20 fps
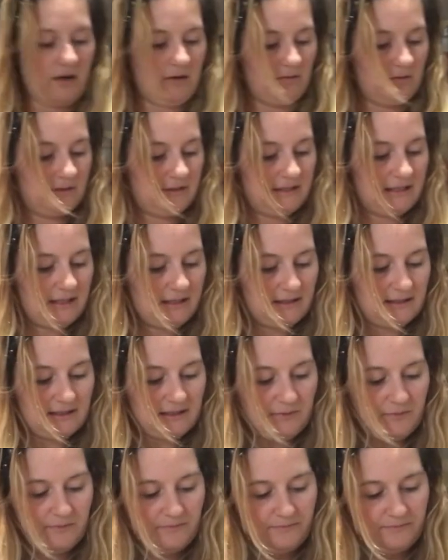
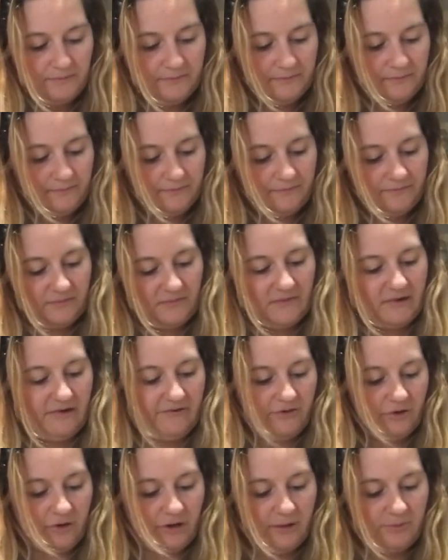ounces
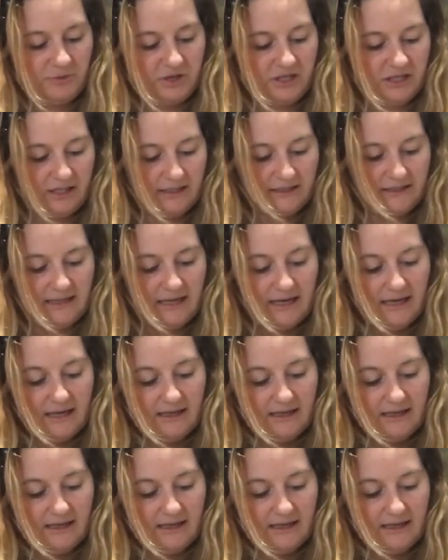of cream cheese.